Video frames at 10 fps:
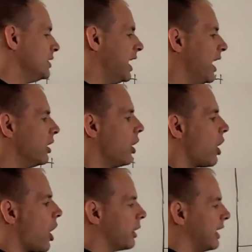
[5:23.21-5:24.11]
going to take
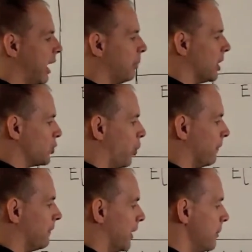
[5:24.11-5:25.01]
our k plus one
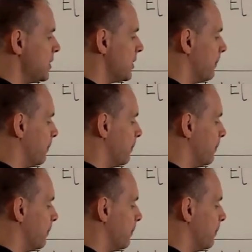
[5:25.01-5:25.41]
flips